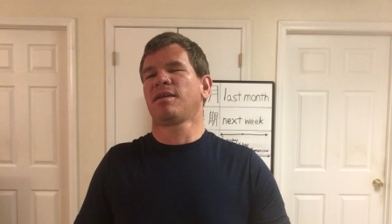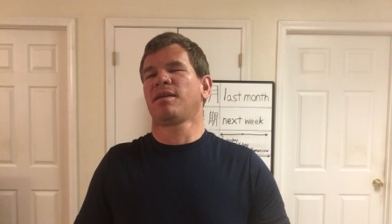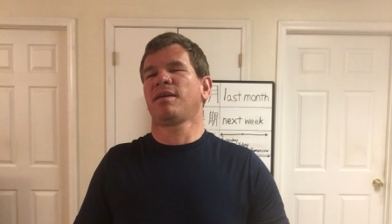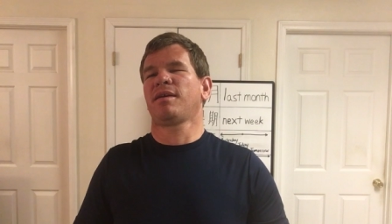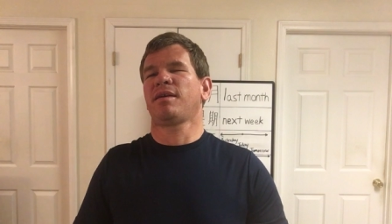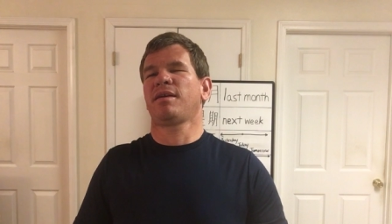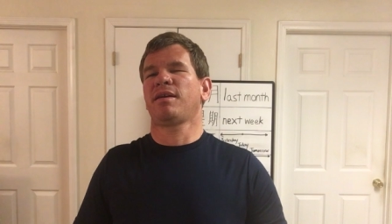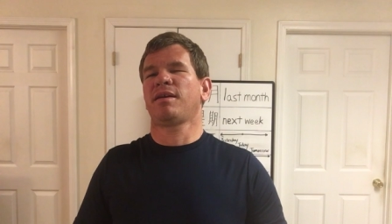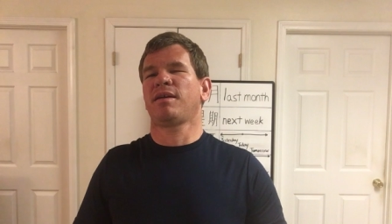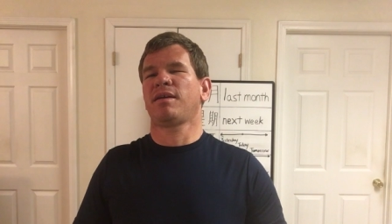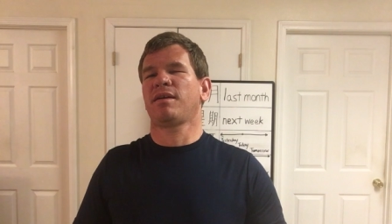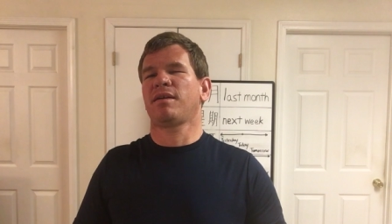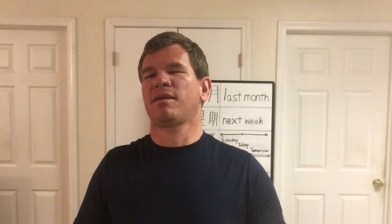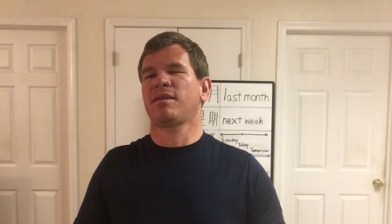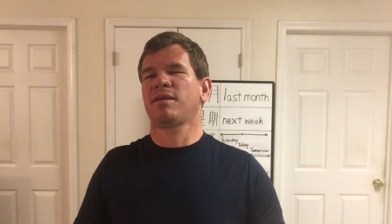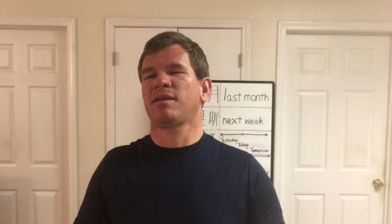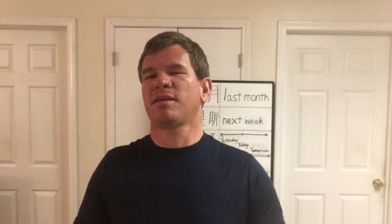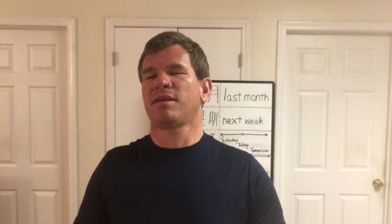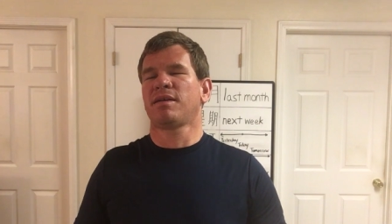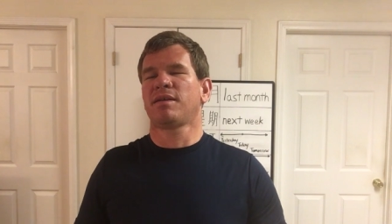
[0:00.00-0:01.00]
And
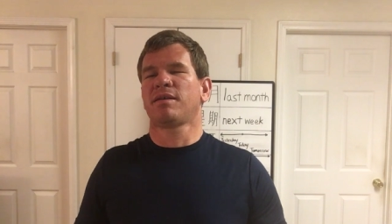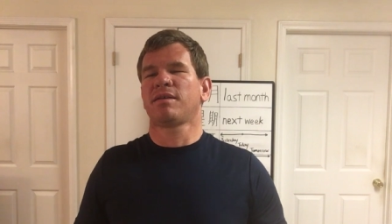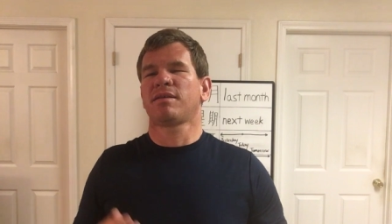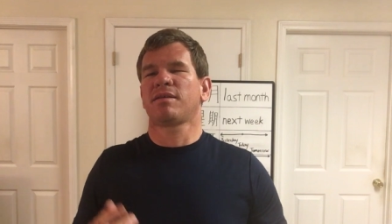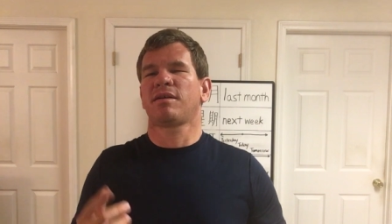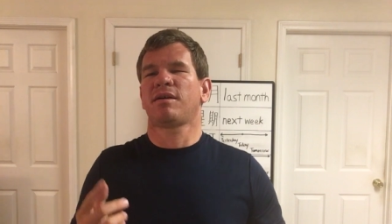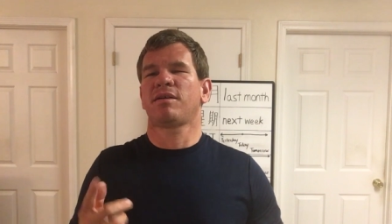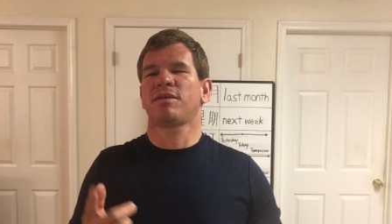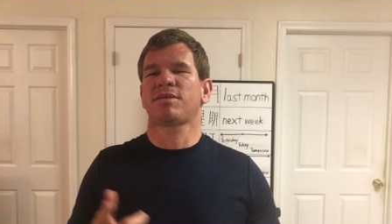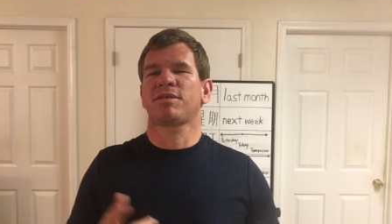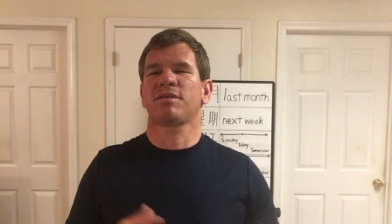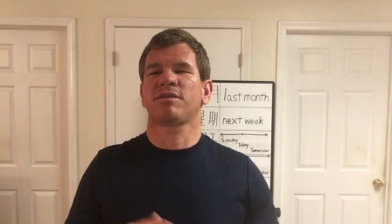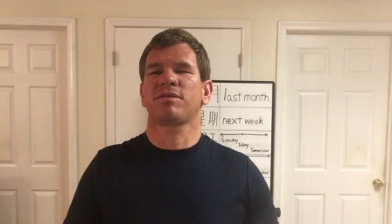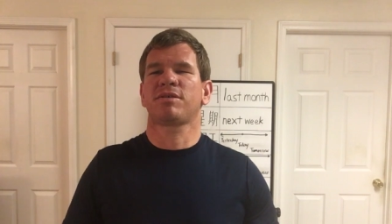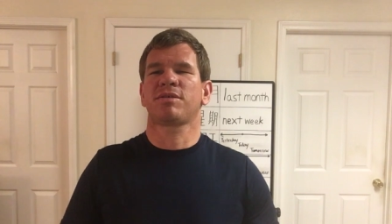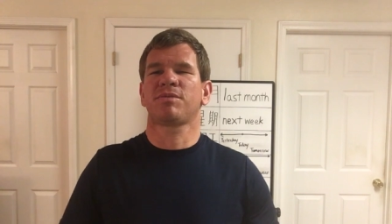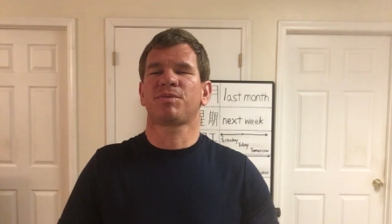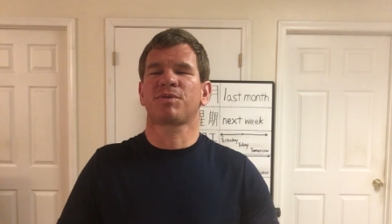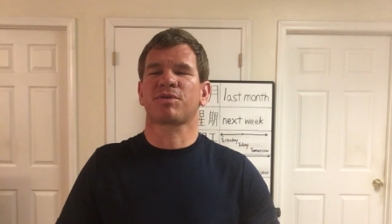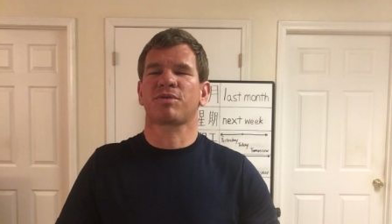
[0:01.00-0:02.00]
also
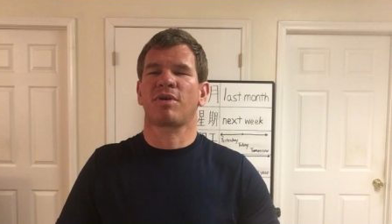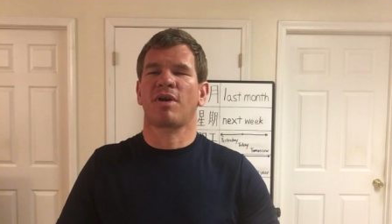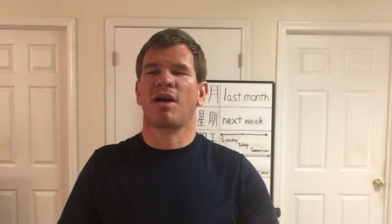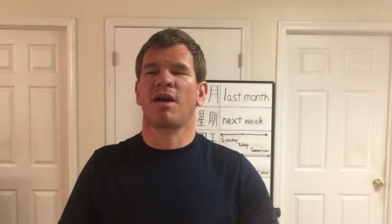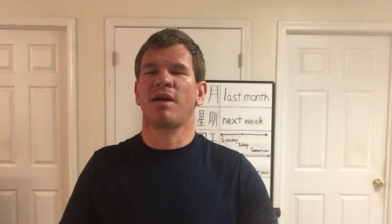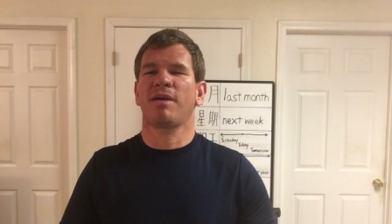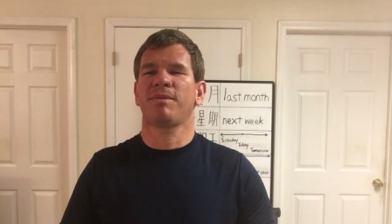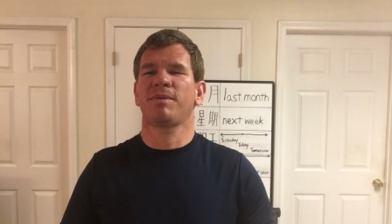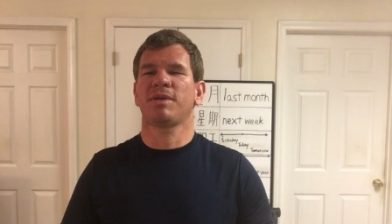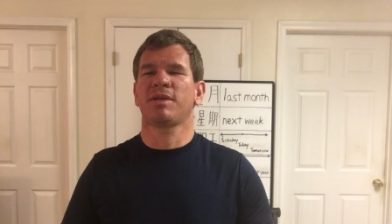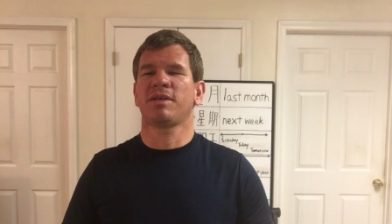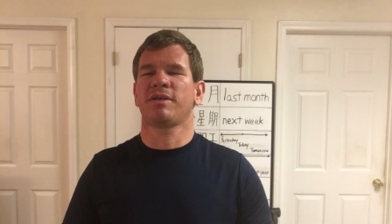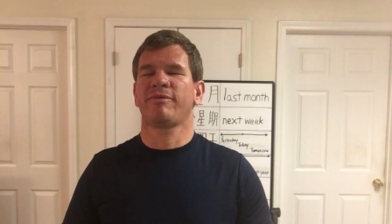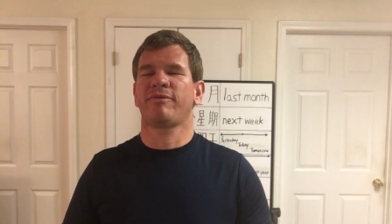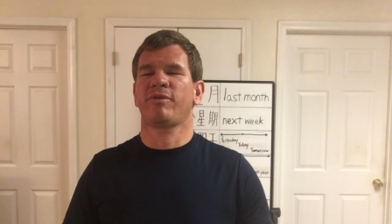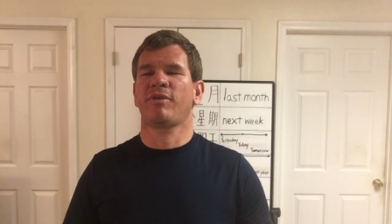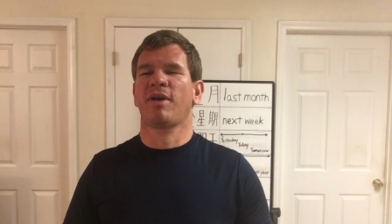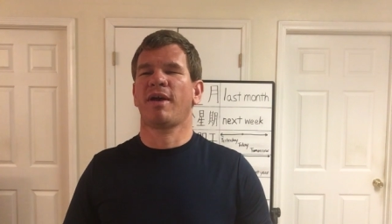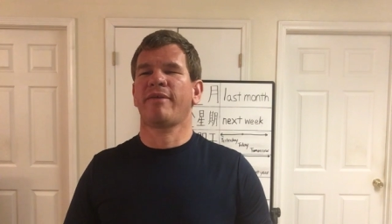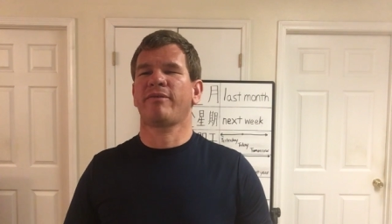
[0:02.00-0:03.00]
subscribe
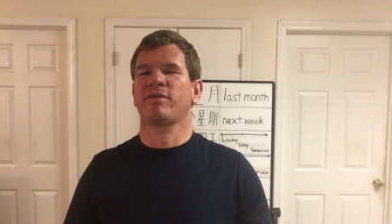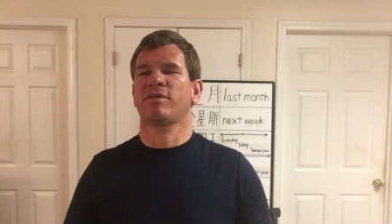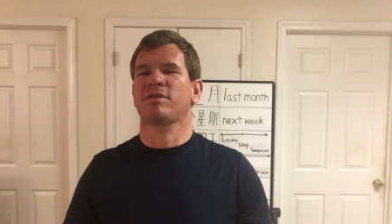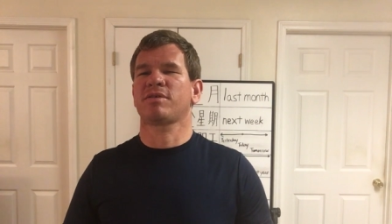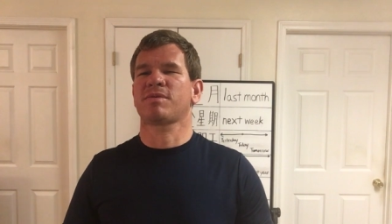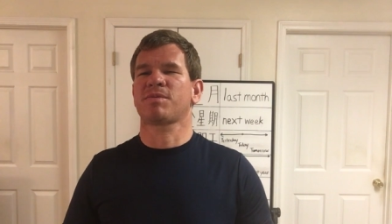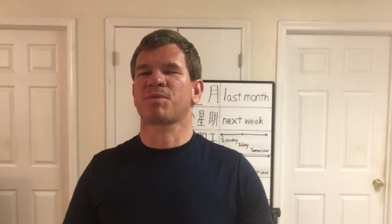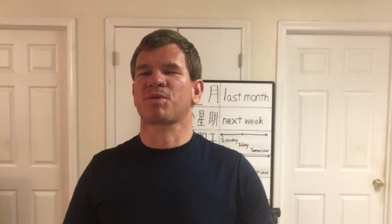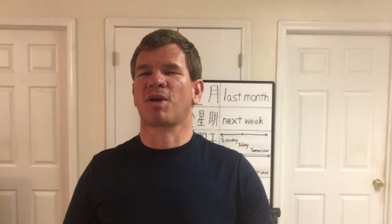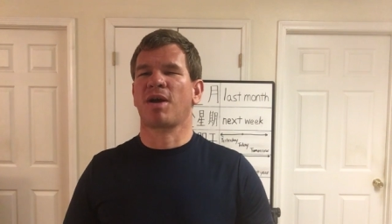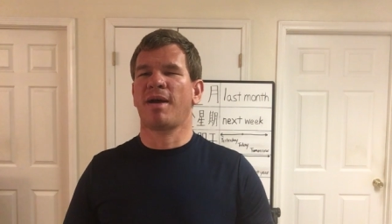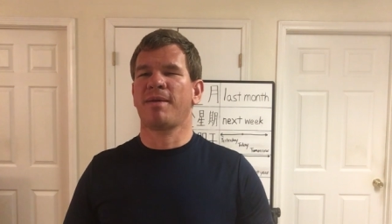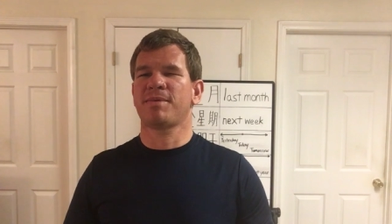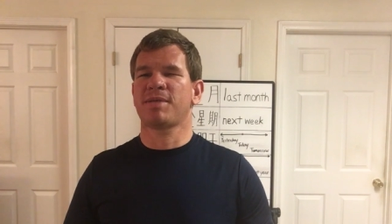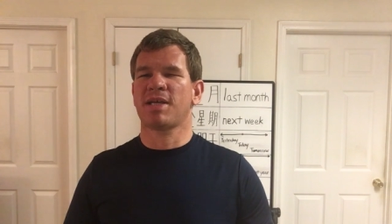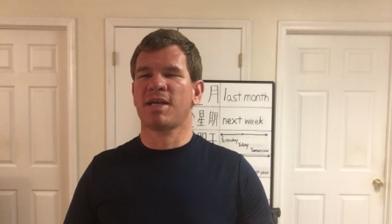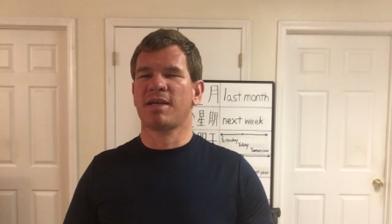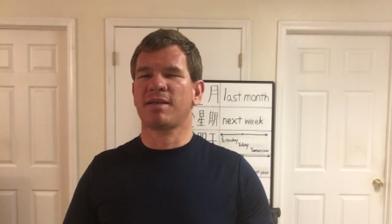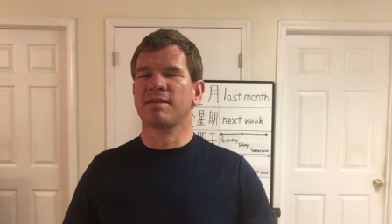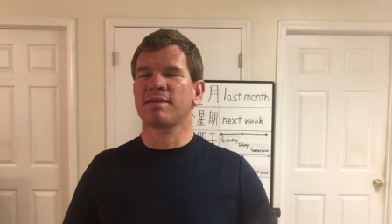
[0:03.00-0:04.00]
if you haven't subscribed
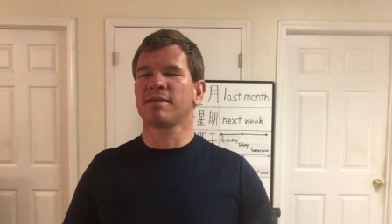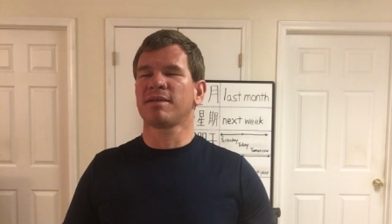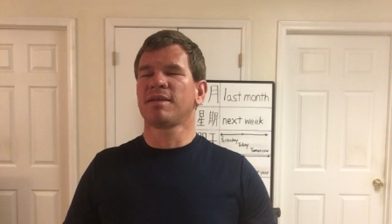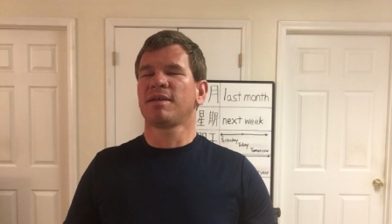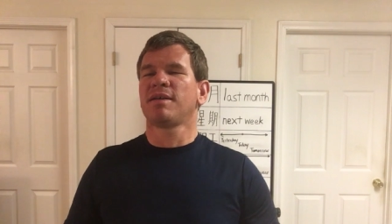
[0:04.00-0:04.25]
yet.